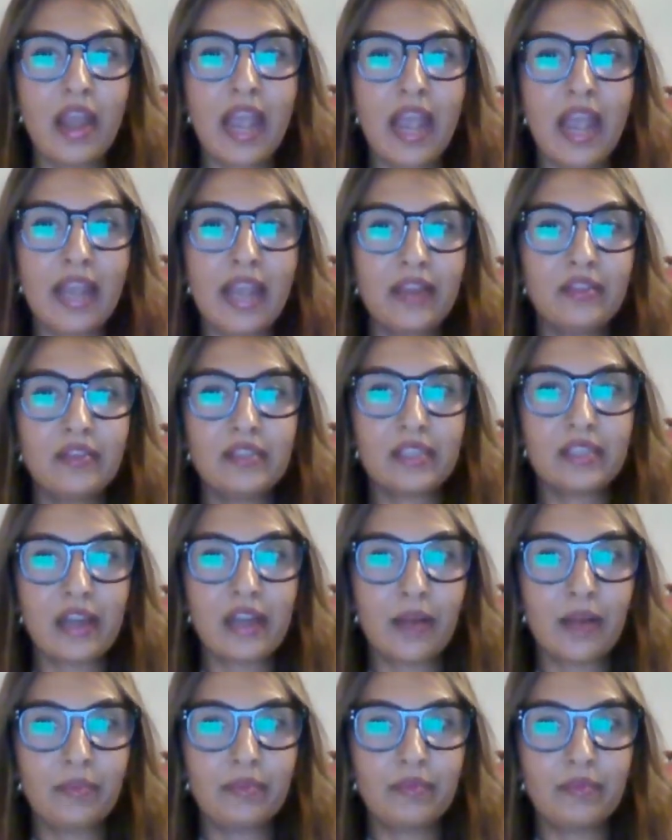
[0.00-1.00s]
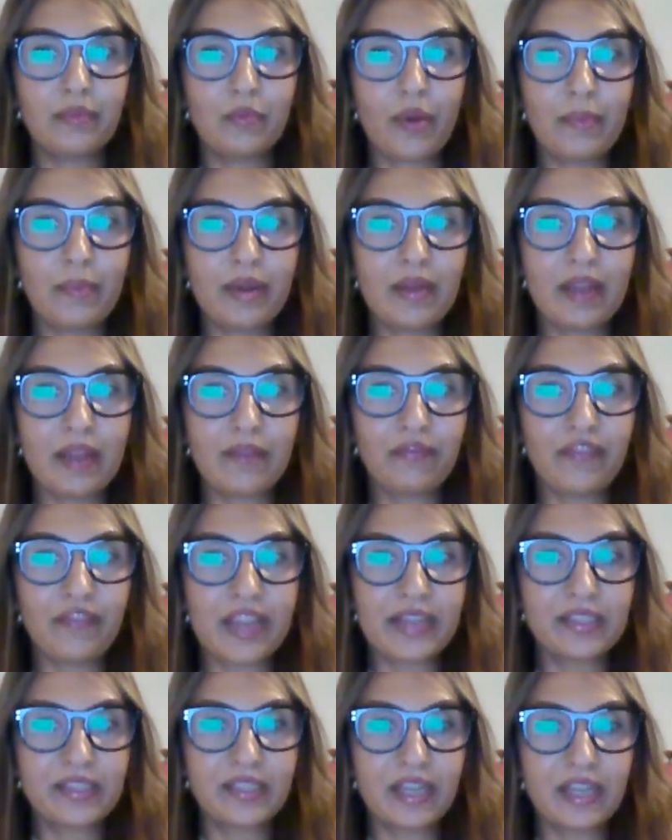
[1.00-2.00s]
And women have
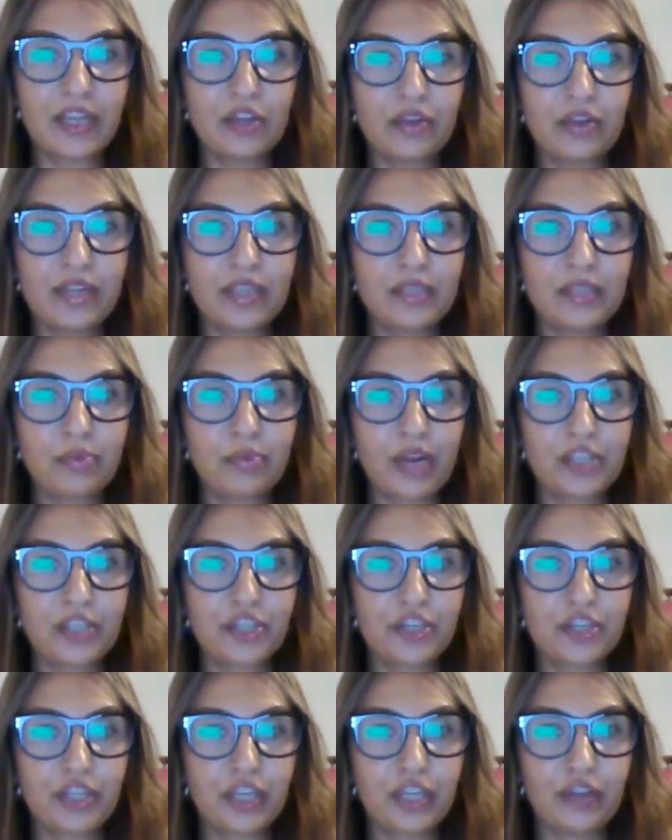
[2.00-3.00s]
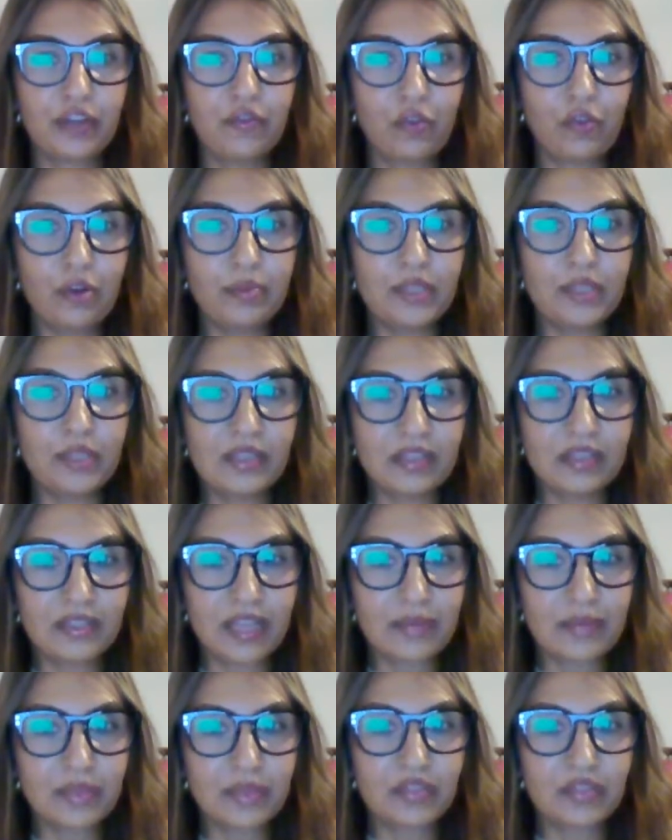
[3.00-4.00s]
faced increased pressure to conform to these
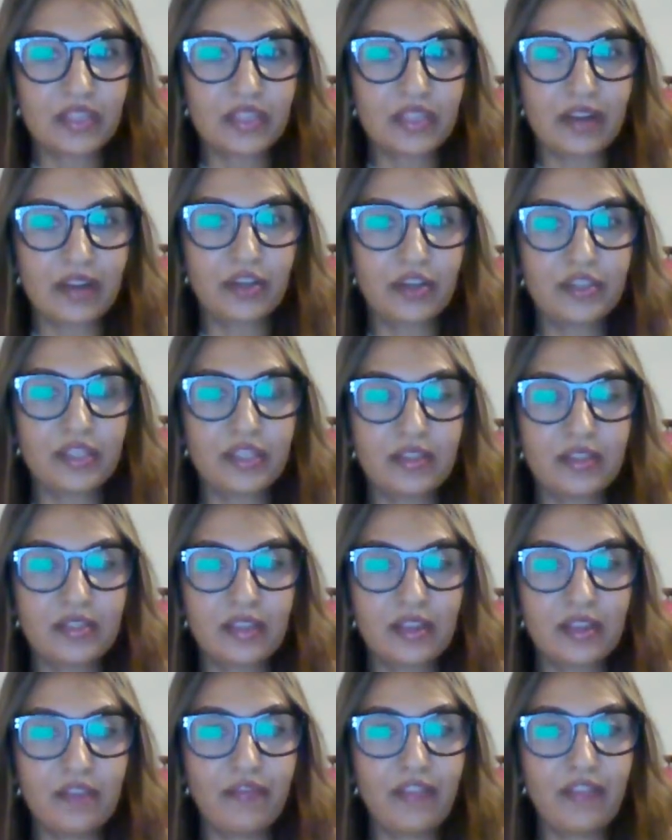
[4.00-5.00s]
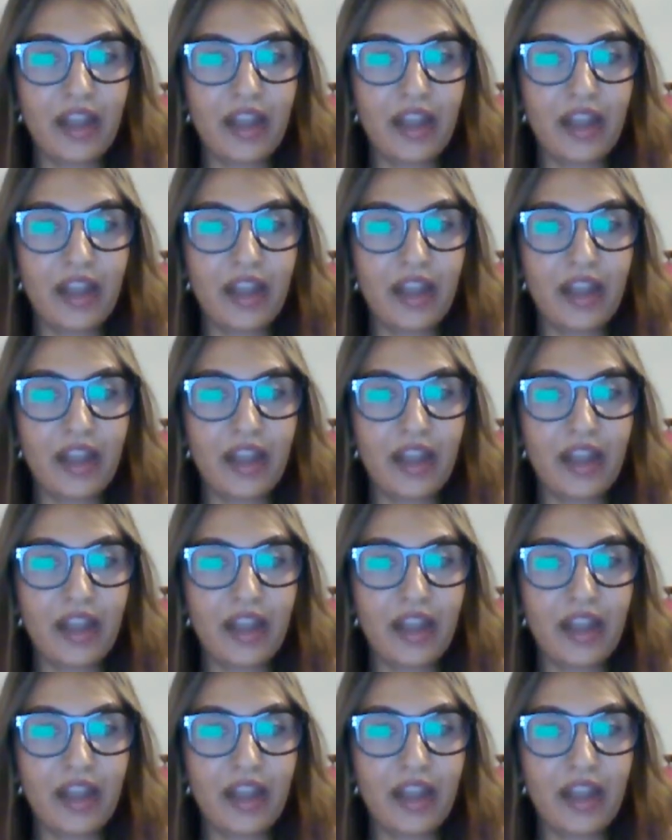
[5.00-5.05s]
types of standards, and this can